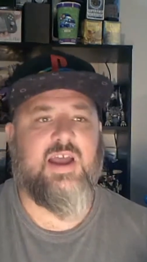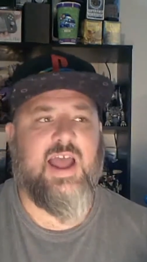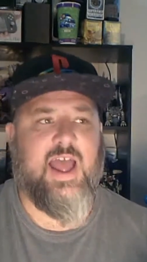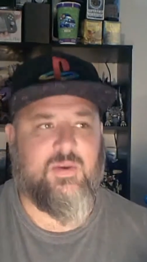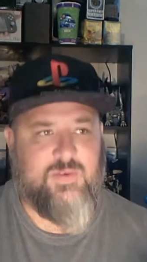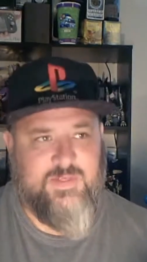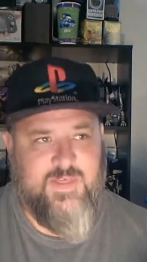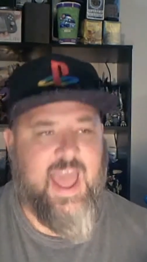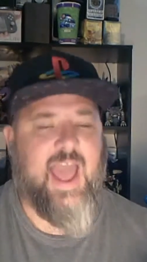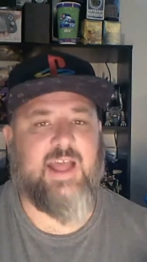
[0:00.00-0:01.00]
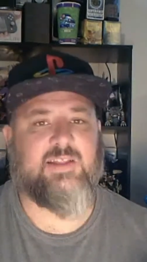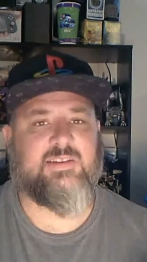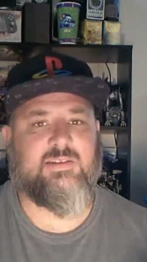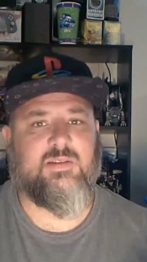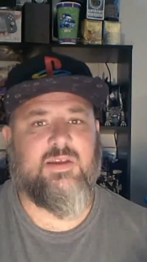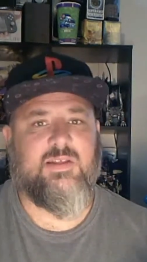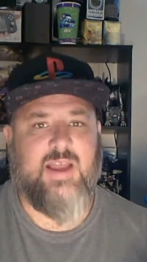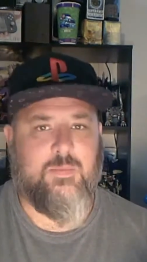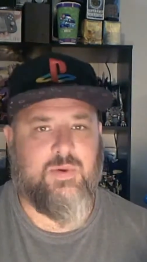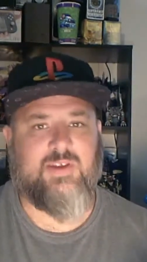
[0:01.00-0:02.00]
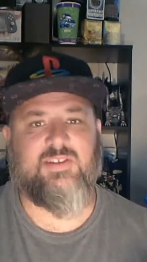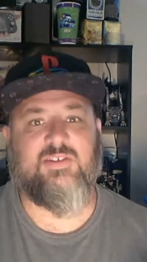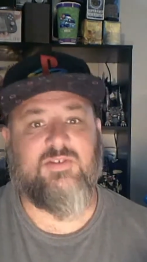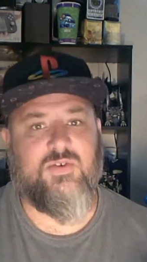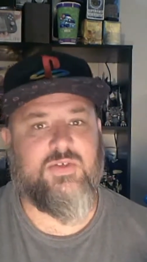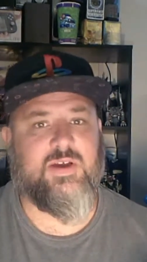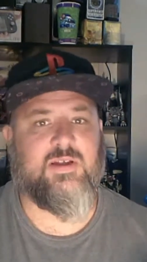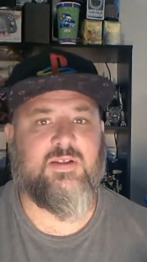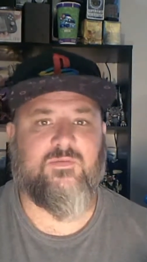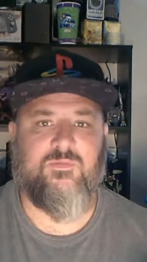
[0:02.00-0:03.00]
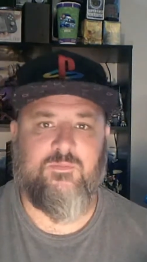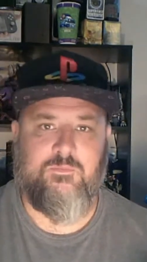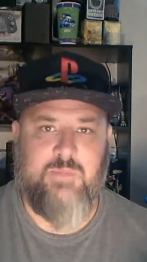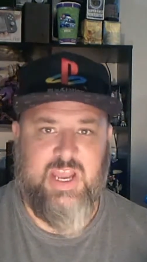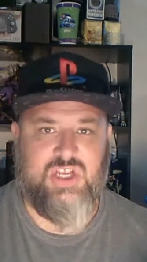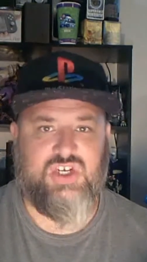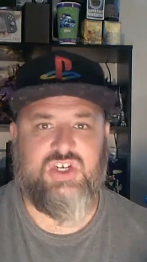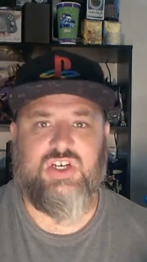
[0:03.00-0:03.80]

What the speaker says: And with that, that brings us to the major